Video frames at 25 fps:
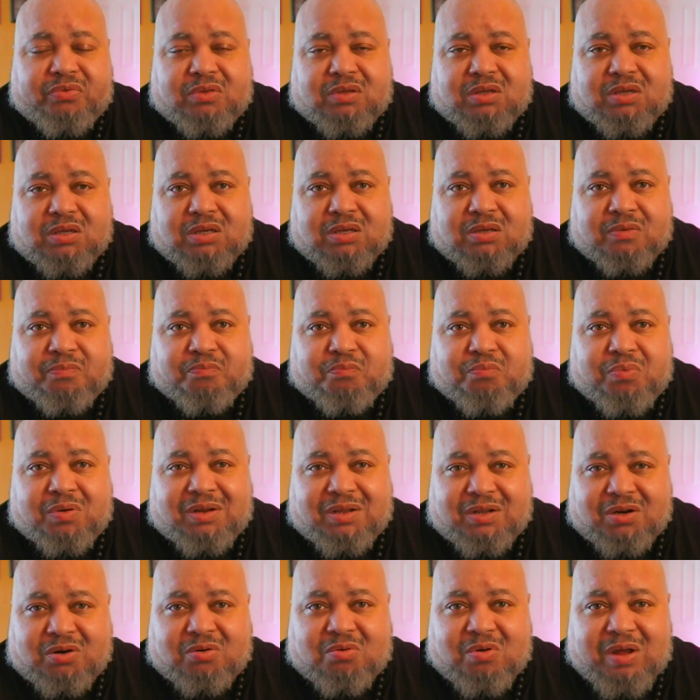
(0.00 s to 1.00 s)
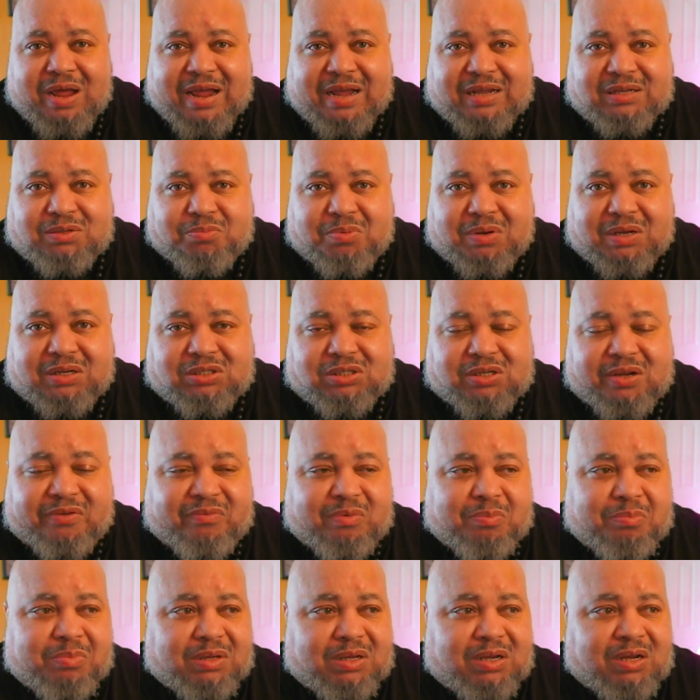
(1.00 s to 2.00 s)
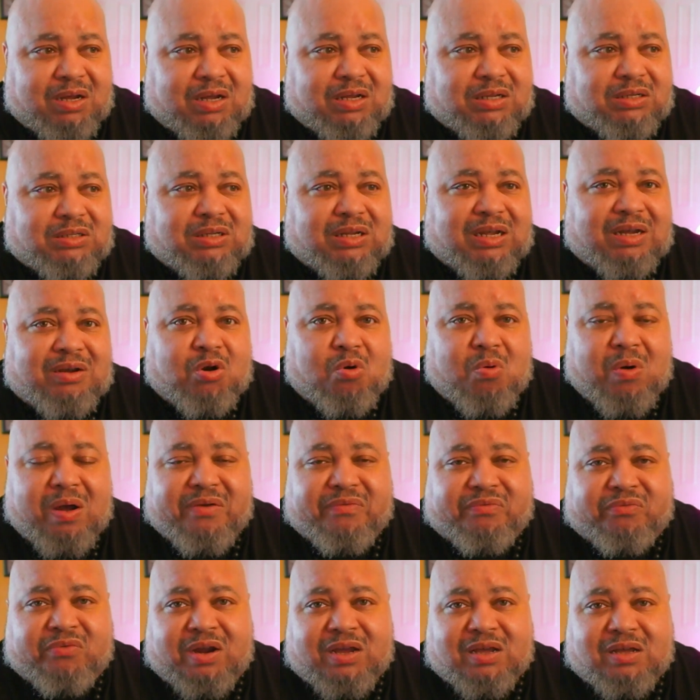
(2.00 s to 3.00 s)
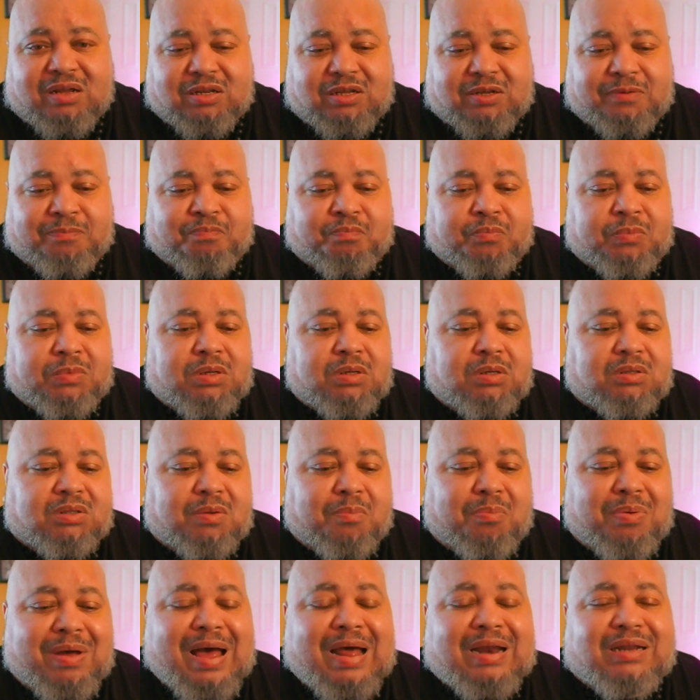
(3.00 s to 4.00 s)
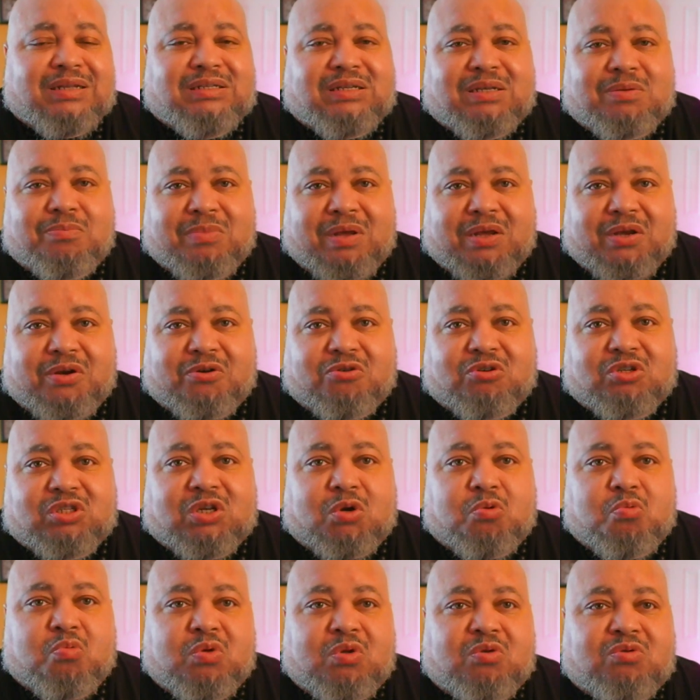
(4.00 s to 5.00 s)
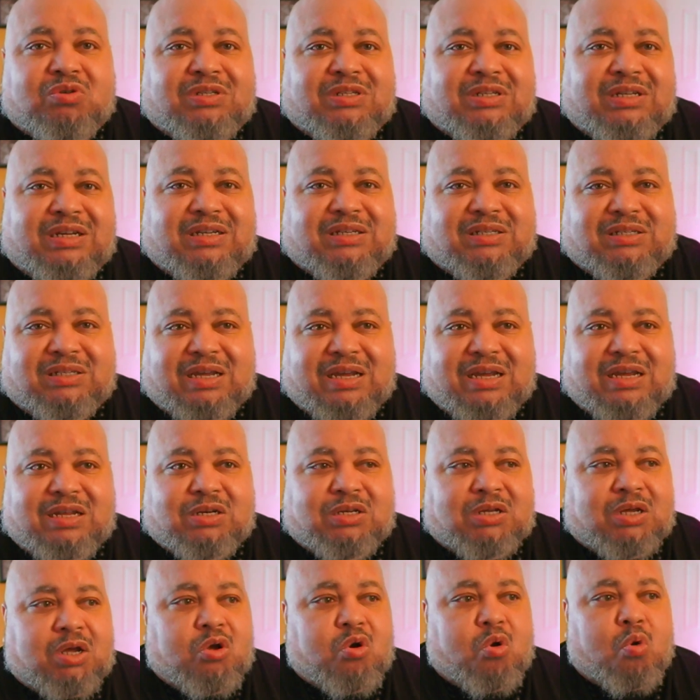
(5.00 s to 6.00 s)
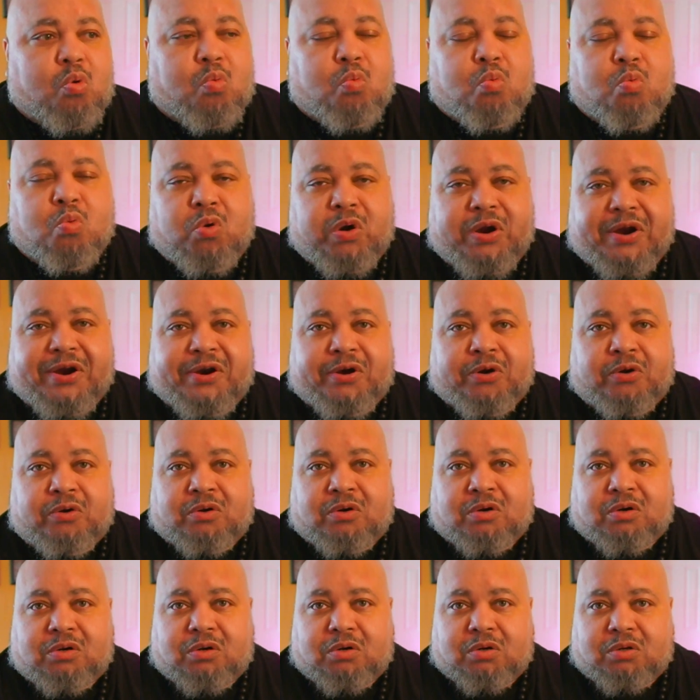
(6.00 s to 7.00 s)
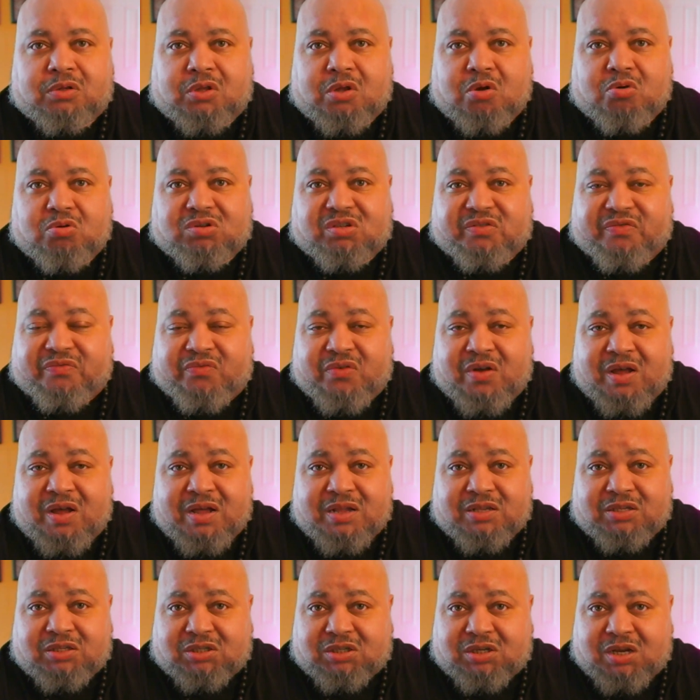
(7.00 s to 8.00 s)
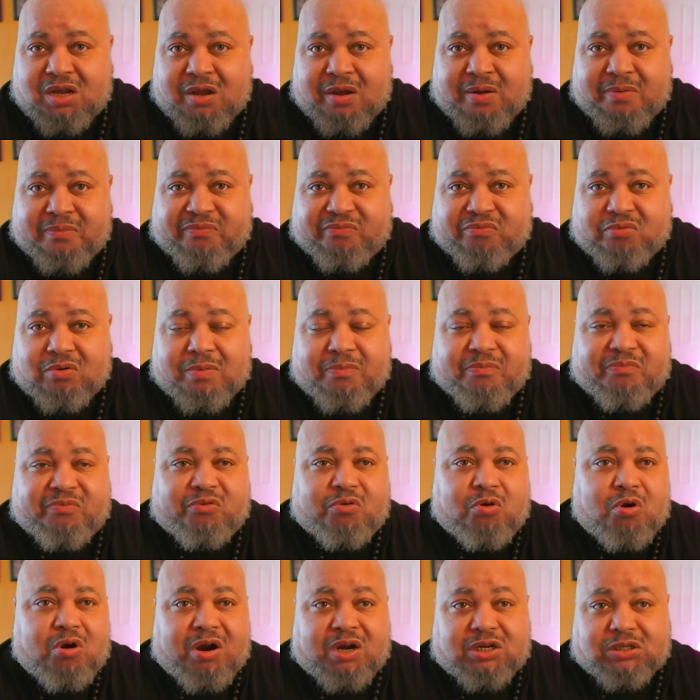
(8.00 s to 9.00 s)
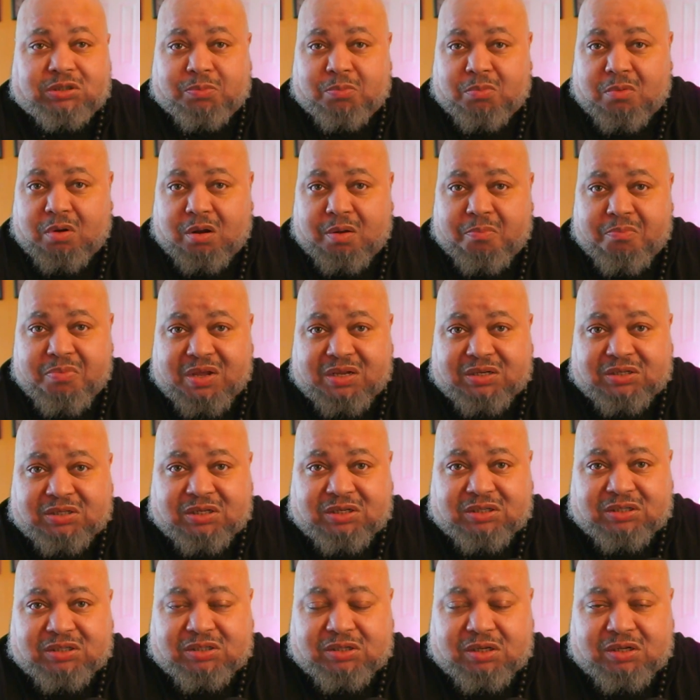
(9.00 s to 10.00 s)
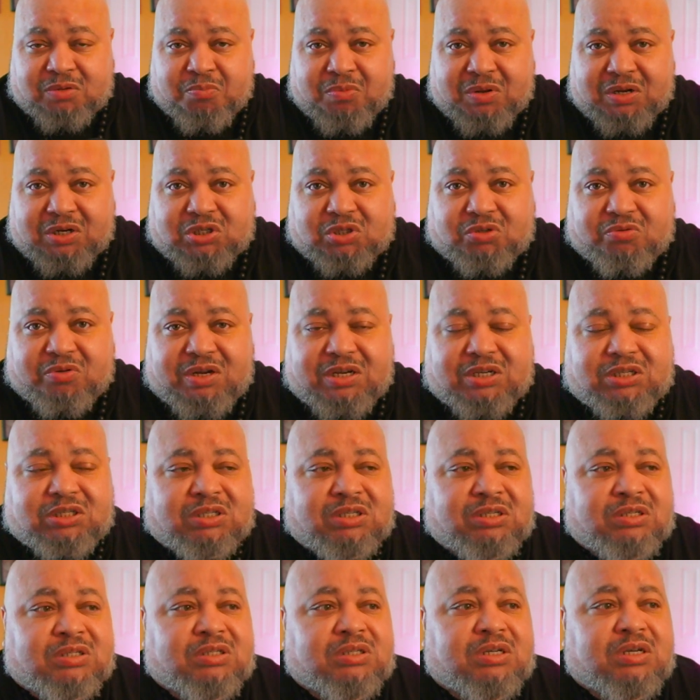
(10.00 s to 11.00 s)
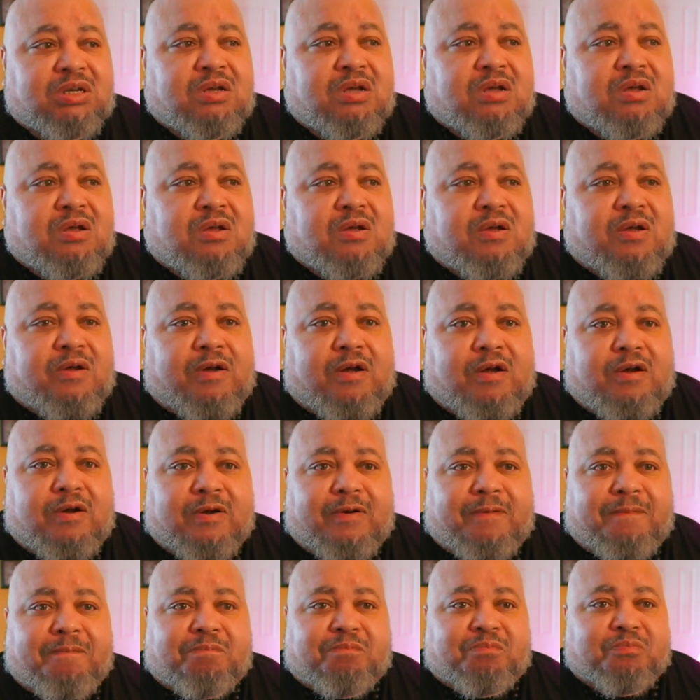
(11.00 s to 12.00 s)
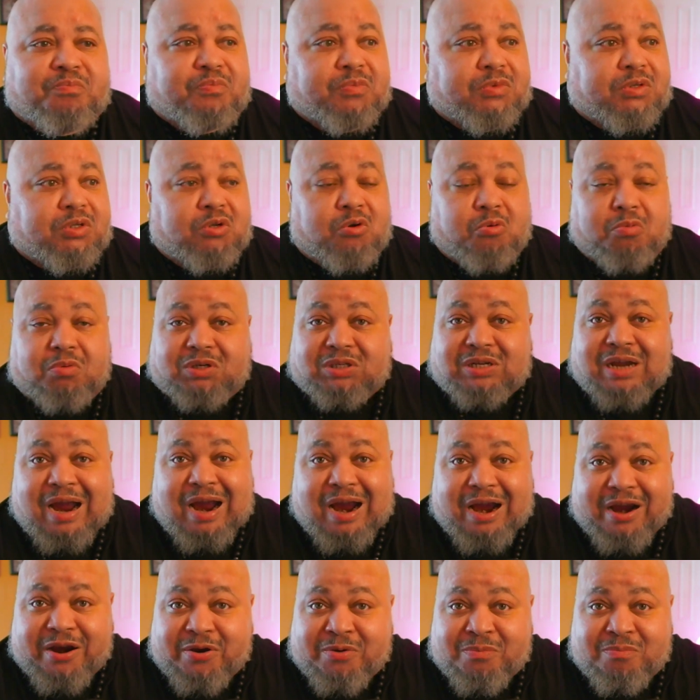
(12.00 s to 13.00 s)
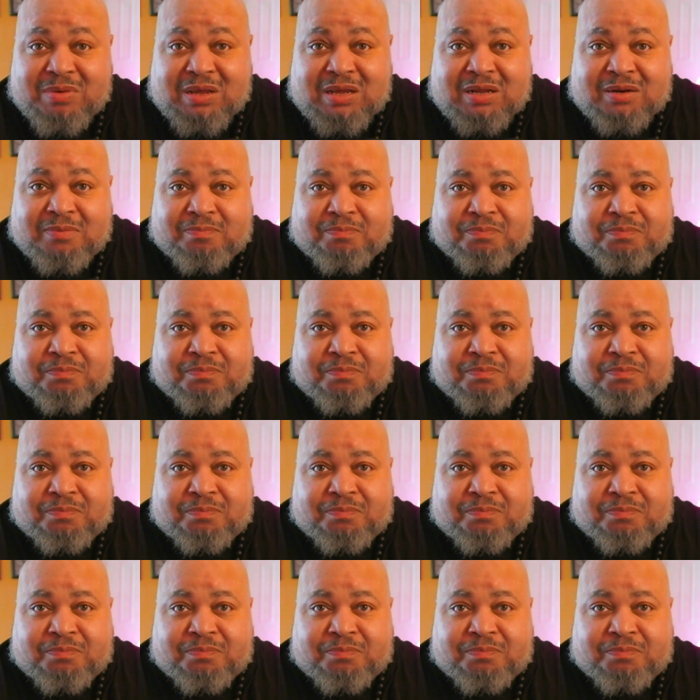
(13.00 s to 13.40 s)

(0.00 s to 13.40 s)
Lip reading: the political aspects of it because, quite frankly, the policymakers will dictate where those funds come from for our small business administrations, your retirement.